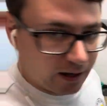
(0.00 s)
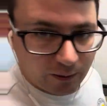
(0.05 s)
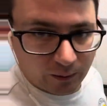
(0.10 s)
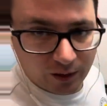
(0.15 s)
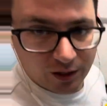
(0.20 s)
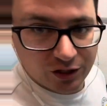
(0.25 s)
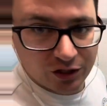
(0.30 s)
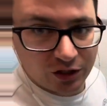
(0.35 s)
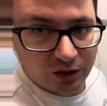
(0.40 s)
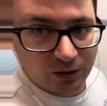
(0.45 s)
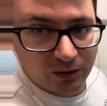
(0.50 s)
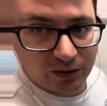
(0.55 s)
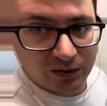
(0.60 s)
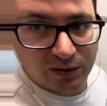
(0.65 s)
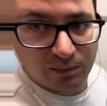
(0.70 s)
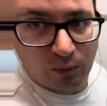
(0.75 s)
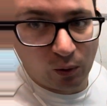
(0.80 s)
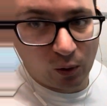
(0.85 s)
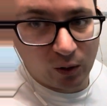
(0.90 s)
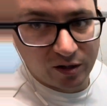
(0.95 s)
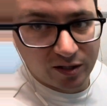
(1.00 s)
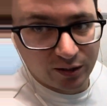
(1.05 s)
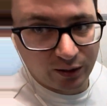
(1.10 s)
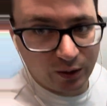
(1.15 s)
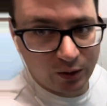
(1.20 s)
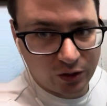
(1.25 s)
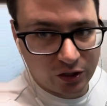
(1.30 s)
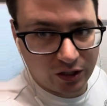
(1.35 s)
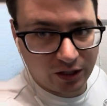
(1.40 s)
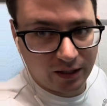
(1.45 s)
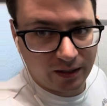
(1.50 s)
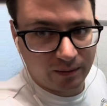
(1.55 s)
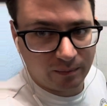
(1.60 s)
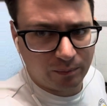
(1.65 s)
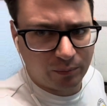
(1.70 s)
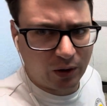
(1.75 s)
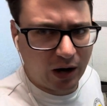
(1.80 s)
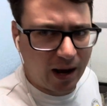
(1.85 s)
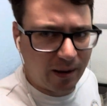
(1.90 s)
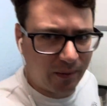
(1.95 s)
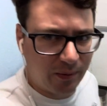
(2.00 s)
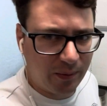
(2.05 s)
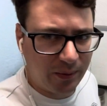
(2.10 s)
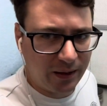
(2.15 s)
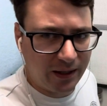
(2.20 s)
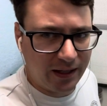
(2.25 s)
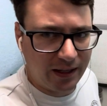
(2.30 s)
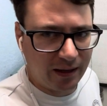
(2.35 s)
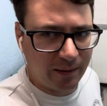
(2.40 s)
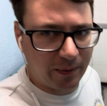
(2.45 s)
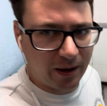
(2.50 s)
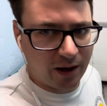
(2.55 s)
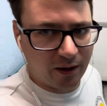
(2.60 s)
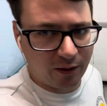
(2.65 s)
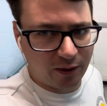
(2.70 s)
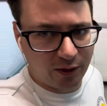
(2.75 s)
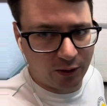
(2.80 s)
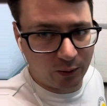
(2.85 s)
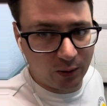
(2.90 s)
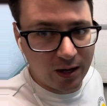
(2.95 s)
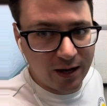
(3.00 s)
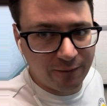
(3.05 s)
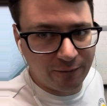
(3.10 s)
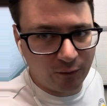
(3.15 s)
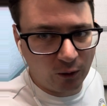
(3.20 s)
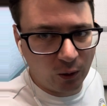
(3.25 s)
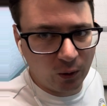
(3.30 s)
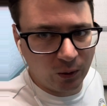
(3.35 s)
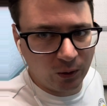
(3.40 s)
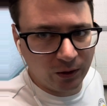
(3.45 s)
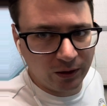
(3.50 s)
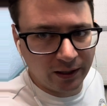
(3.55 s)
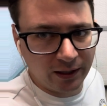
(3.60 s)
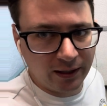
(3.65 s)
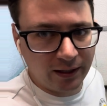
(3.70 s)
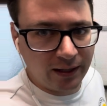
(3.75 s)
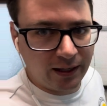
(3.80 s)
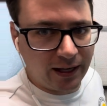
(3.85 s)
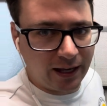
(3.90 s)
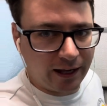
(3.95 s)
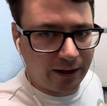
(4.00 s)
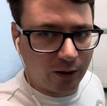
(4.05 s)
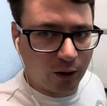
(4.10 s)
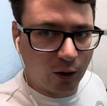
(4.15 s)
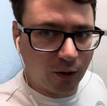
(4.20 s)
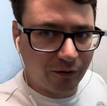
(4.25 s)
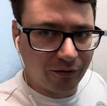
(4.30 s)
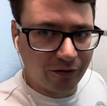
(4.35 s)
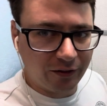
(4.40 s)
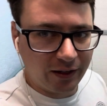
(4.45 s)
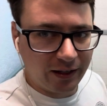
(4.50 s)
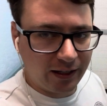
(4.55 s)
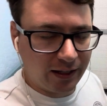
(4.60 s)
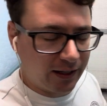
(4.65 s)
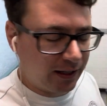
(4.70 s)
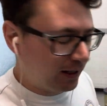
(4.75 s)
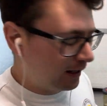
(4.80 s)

original spore solution probably about threefold and hopefully